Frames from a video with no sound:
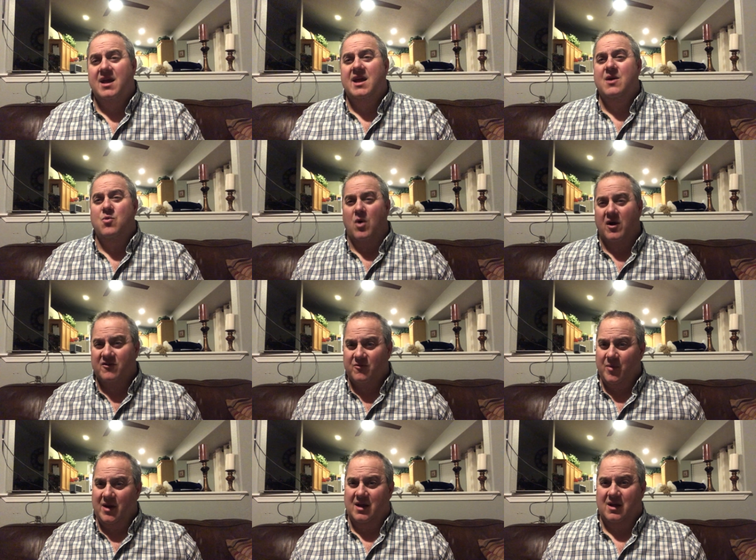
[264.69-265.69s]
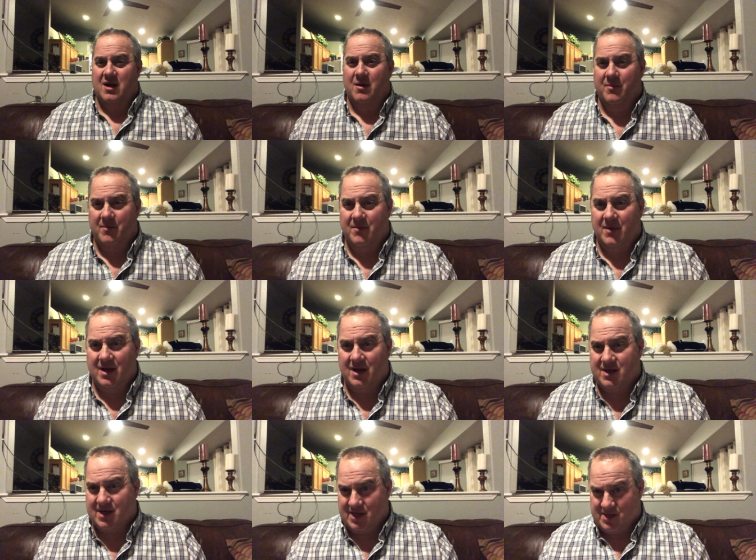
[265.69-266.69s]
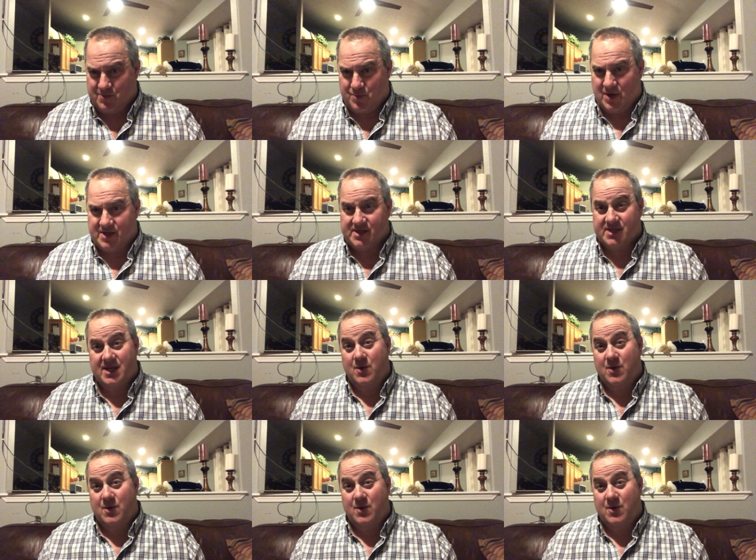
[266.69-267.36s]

He wants me to come into His presence.